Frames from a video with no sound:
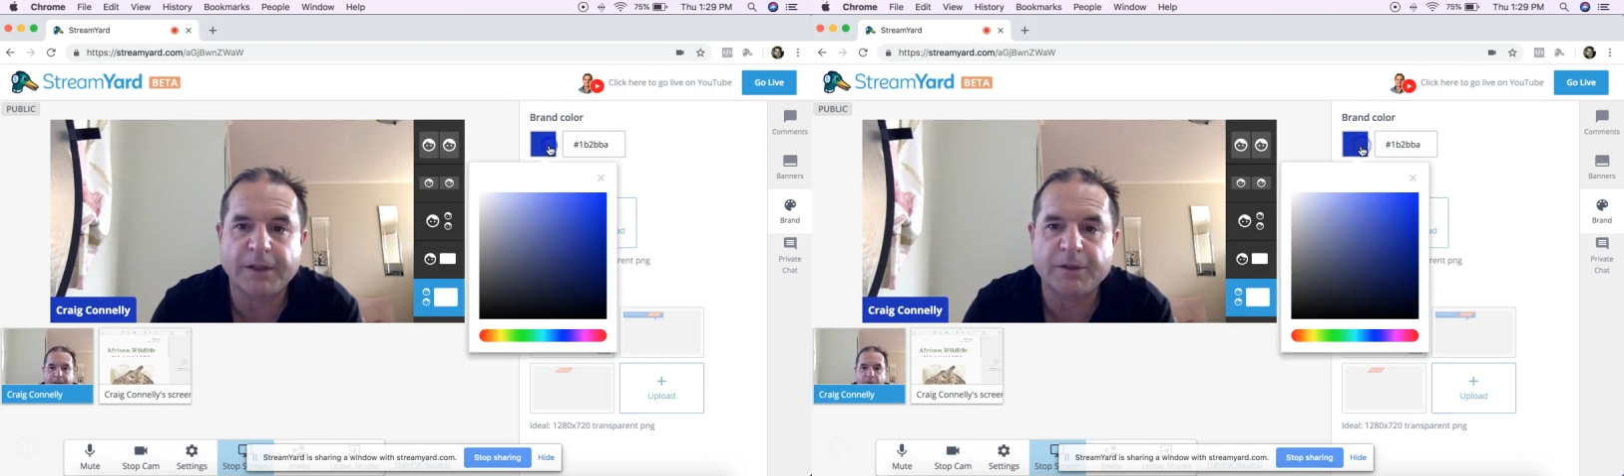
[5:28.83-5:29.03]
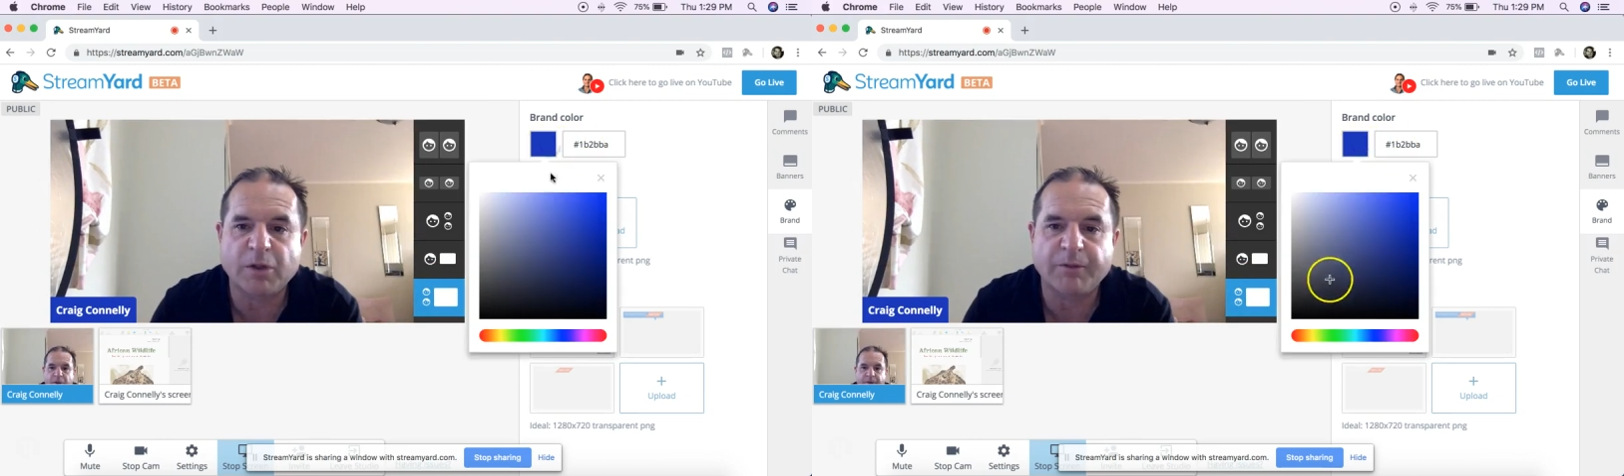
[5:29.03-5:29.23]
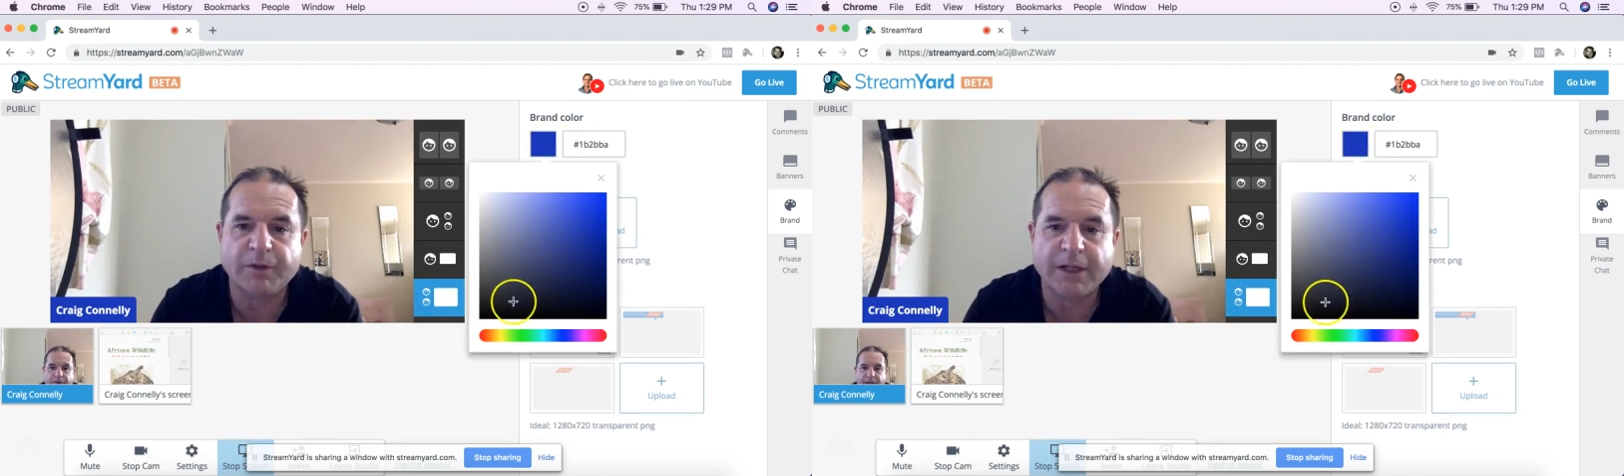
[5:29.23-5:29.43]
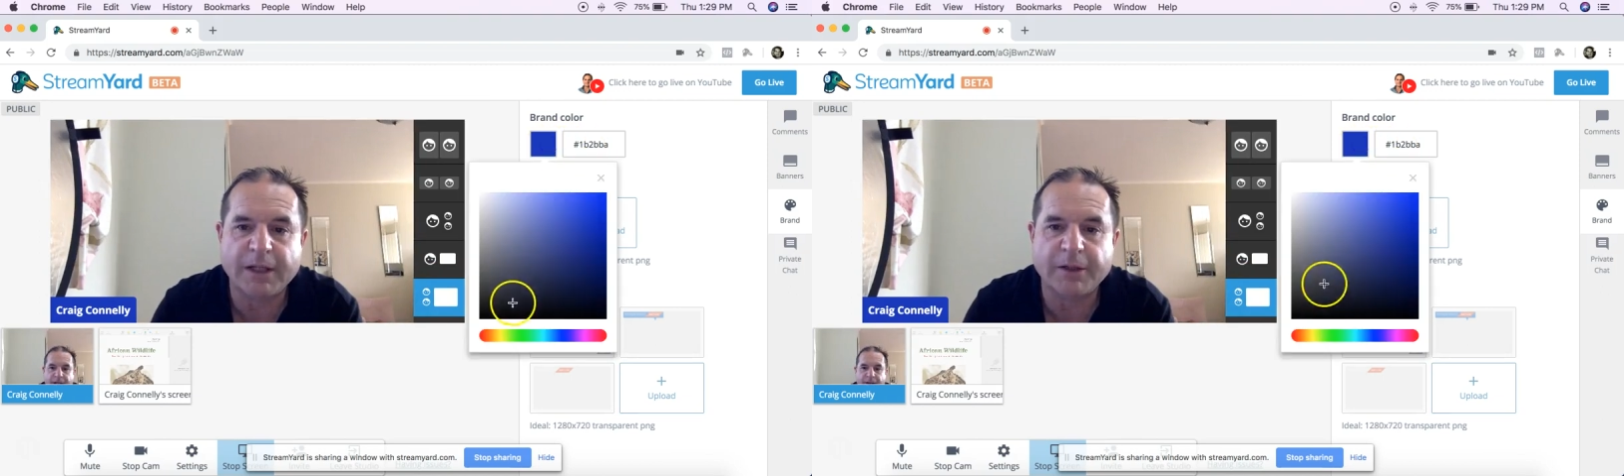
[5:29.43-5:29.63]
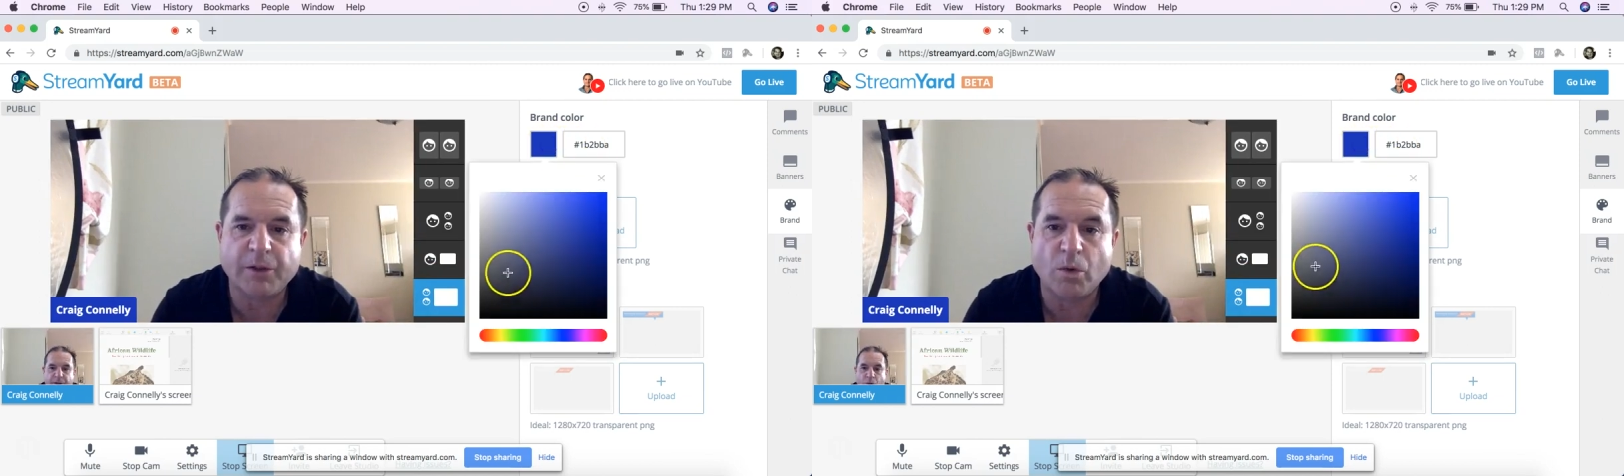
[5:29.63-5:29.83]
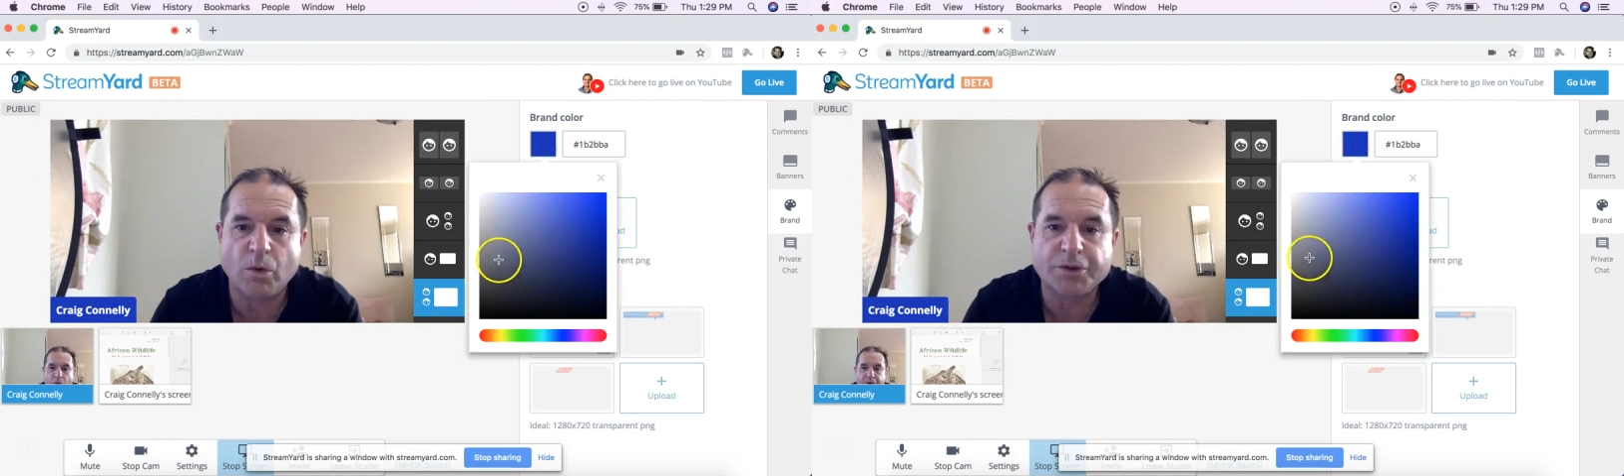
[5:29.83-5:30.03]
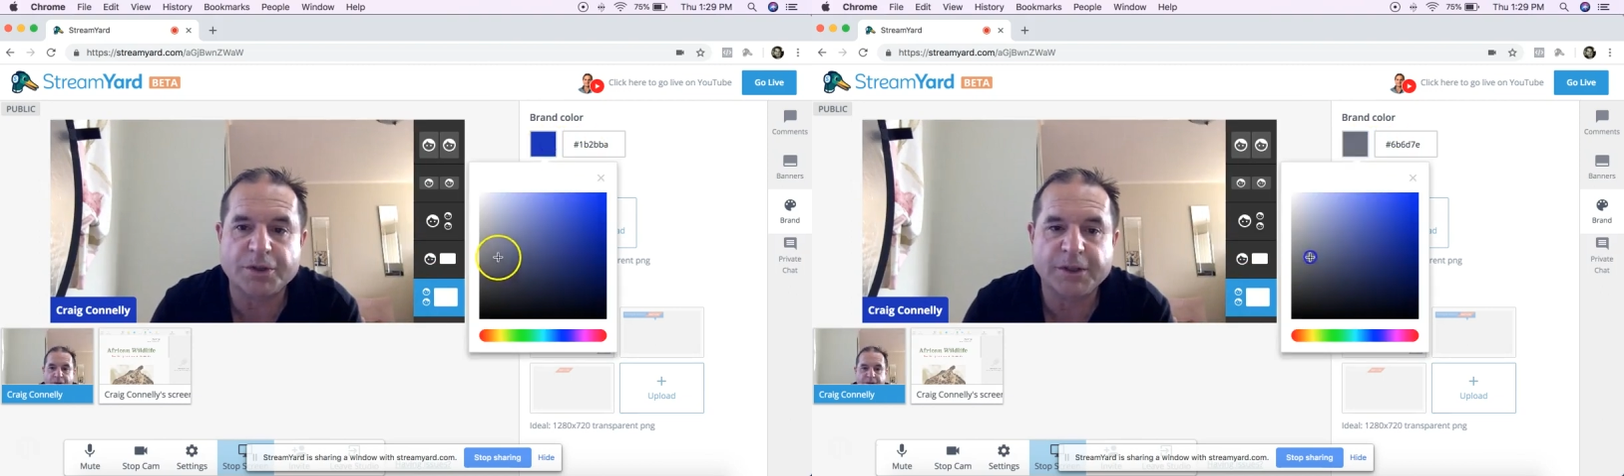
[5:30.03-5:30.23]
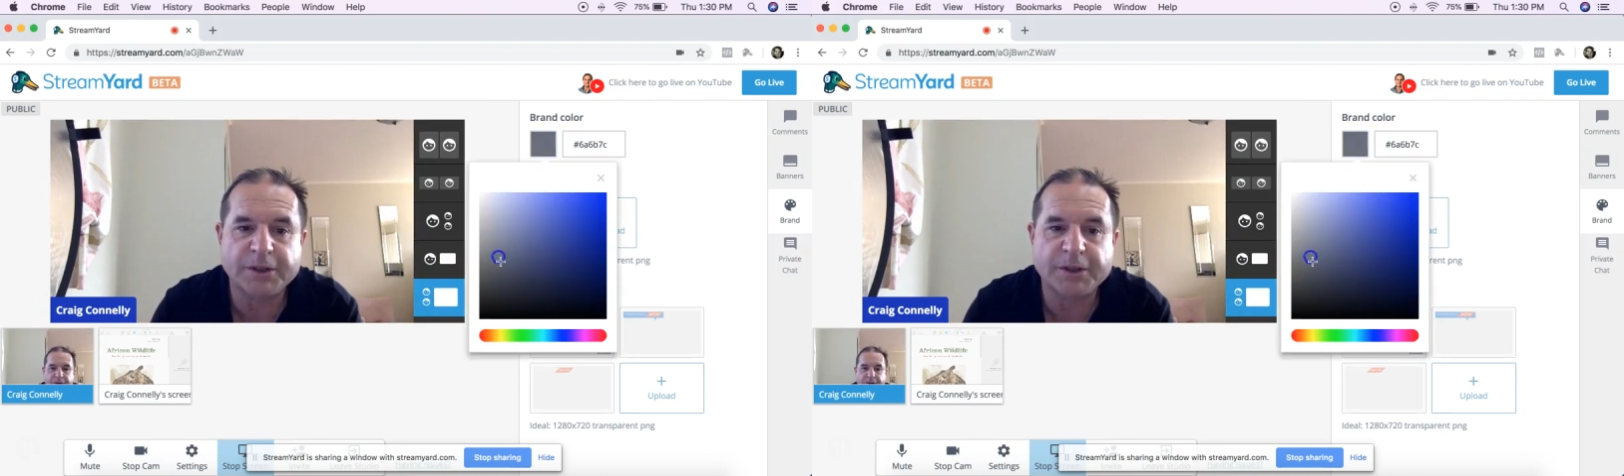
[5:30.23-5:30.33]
So whatever colour you want,